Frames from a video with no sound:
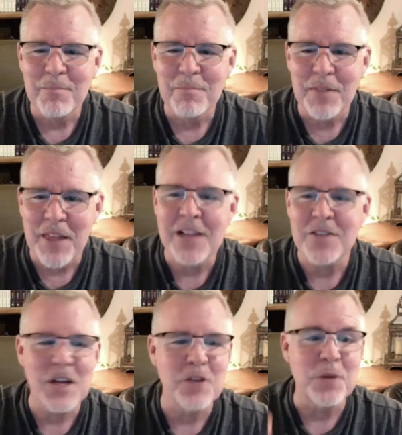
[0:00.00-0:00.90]
But then it
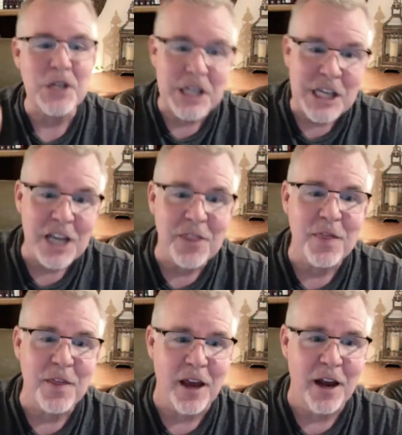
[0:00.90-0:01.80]
says, when you
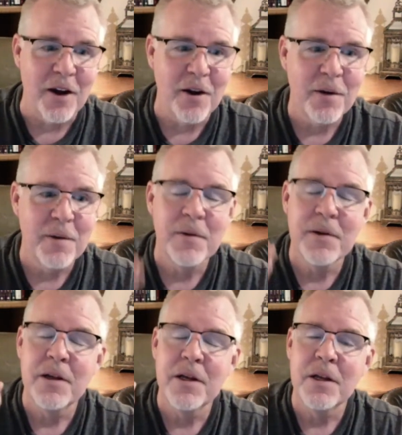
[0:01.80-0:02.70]
get there,
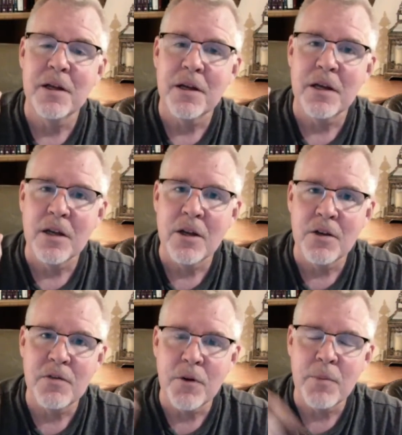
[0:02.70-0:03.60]

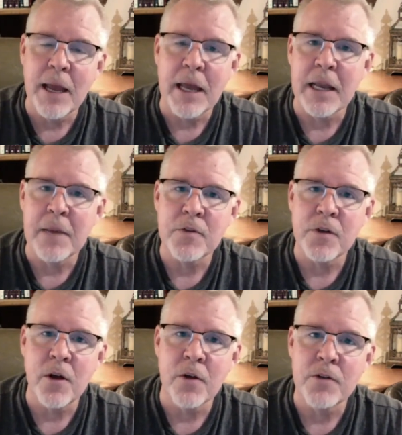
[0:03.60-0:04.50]
look for a man named
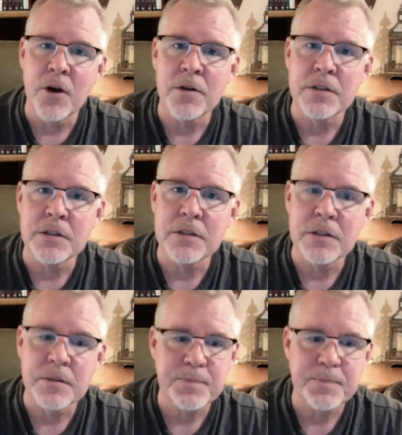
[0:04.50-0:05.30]
Saul of Tarsus.